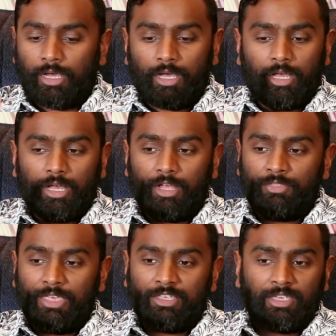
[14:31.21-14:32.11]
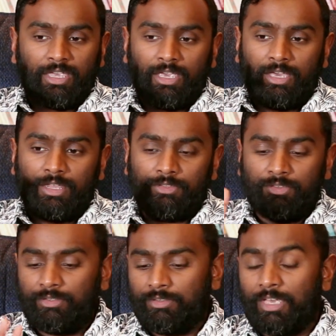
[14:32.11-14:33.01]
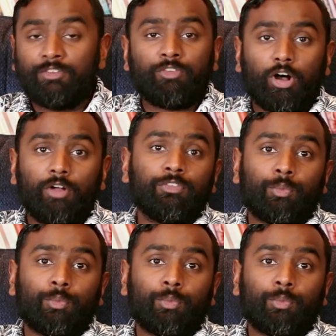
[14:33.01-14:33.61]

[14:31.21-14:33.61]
Uh, they can get involved,